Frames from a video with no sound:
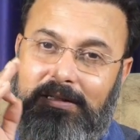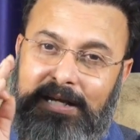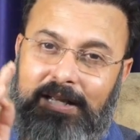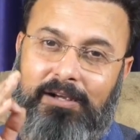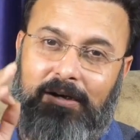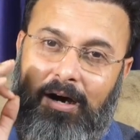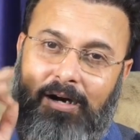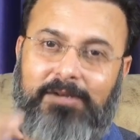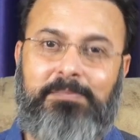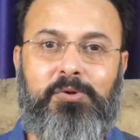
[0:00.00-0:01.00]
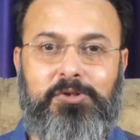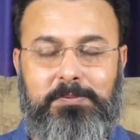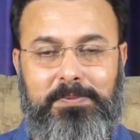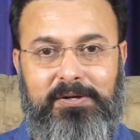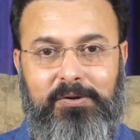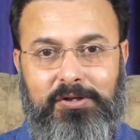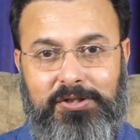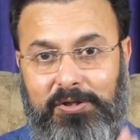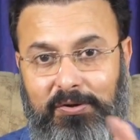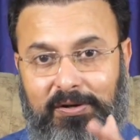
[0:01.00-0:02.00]
take utmost
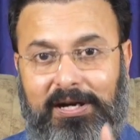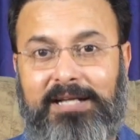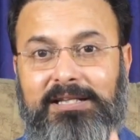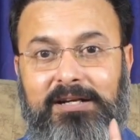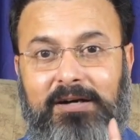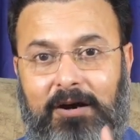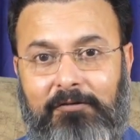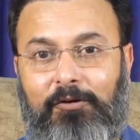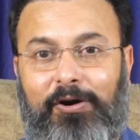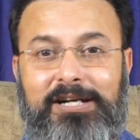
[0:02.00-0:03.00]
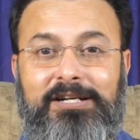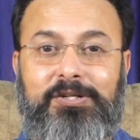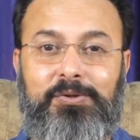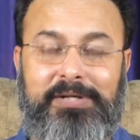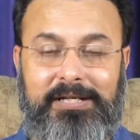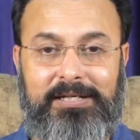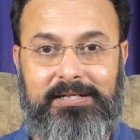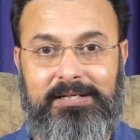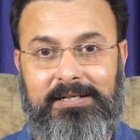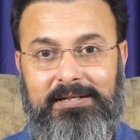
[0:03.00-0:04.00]
precaution or either avoid doing
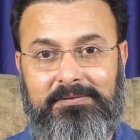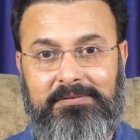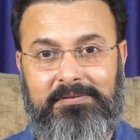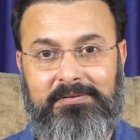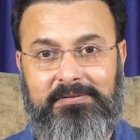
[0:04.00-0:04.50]
it now.